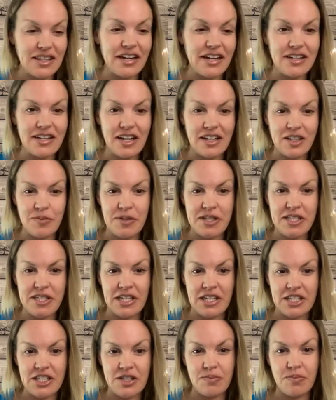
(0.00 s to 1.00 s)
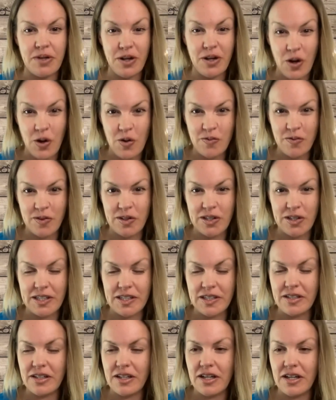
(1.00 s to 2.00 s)
lot of documentation, but
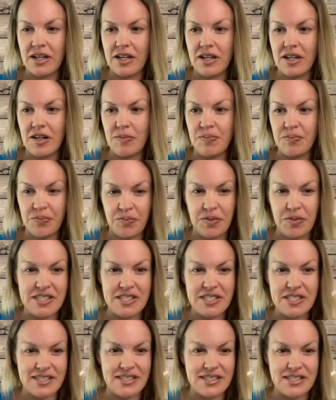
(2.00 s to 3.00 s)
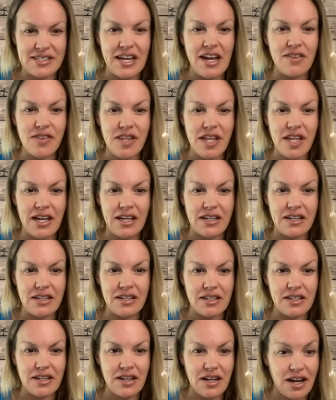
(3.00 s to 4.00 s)
hopefully businesses have that
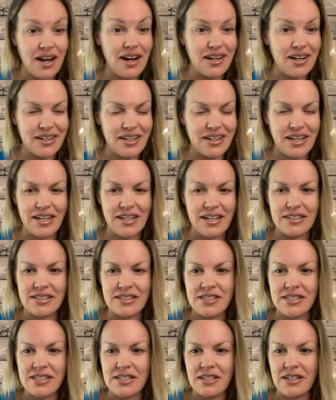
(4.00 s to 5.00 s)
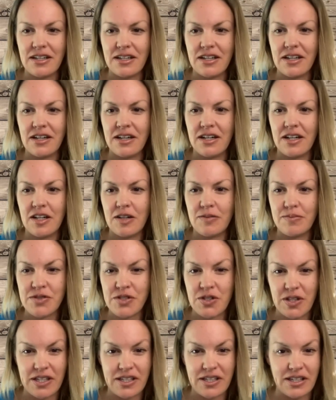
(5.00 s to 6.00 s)
on hand
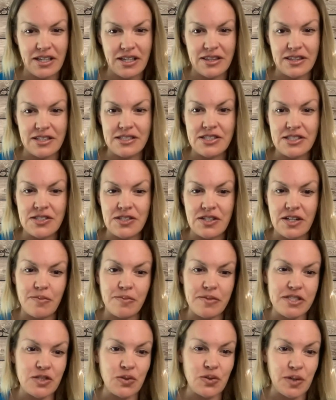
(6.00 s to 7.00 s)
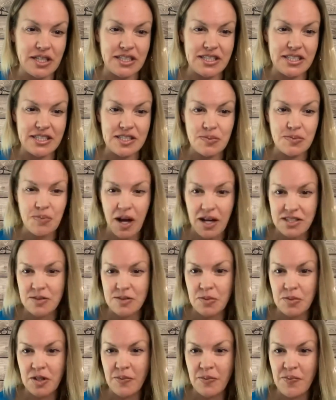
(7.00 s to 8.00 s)
so they can get these stood up as quickly as
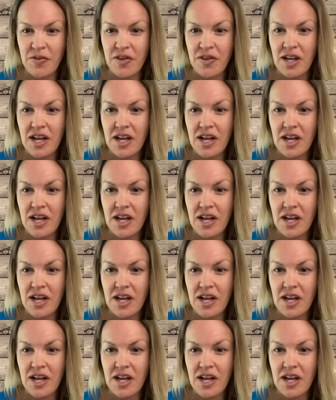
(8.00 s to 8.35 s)
possible.